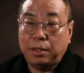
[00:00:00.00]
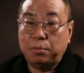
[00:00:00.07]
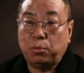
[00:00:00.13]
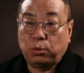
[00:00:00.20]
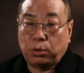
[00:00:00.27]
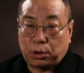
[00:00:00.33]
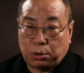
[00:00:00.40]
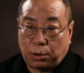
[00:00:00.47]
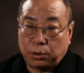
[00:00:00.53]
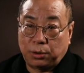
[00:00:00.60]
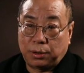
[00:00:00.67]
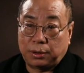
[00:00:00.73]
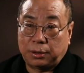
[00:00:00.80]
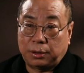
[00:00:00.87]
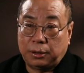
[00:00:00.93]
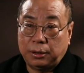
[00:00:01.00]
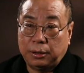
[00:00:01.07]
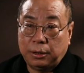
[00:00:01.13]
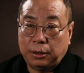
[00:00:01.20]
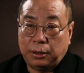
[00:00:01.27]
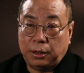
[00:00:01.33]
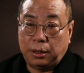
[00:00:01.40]
it is these
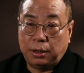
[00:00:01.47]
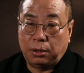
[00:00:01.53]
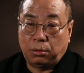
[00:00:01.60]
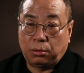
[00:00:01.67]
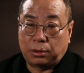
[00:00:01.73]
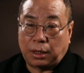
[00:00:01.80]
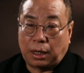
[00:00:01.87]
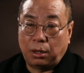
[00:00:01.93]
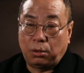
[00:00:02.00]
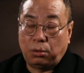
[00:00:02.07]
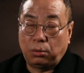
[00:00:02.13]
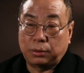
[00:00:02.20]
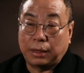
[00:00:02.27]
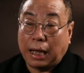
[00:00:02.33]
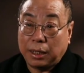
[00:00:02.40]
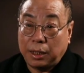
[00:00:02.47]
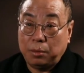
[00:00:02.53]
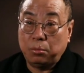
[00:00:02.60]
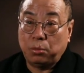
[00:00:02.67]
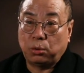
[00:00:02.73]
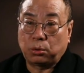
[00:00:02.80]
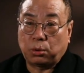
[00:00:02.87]
internet users that go to the big
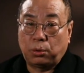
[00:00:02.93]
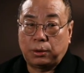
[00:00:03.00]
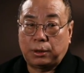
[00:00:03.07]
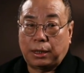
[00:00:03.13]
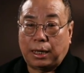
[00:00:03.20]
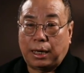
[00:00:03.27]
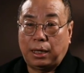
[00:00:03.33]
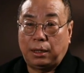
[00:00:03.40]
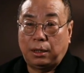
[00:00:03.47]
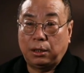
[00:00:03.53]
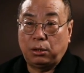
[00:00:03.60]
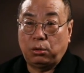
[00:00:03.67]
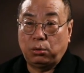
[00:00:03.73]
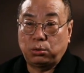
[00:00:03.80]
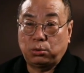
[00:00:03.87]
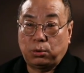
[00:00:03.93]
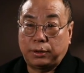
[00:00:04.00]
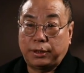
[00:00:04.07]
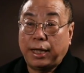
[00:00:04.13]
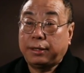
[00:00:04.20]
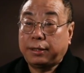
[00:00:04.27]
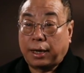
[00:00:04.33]
screen, become an
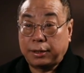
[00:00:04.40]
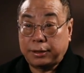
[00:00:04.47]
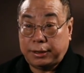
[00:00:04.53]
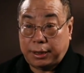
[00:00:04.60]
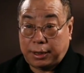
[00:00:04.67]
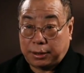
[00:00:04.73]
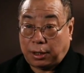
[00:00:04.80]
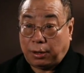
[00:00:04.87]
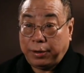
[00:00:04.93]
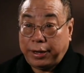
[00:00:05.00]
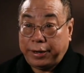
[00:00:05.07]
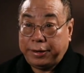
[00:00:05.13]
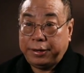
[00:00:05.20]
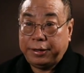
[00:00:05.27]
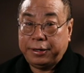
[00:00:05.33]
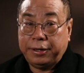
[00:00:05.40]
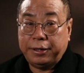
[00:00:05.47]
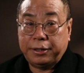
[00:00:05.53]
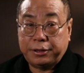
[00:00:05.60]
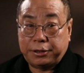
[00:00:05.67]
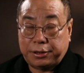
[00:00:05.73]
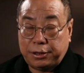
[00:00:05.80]
established director, and
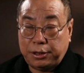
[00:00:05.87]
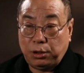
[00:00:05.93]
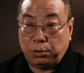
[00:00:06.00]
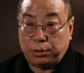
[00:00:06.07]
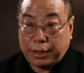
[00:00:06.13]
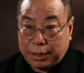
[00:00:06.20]
challenge Hollywood.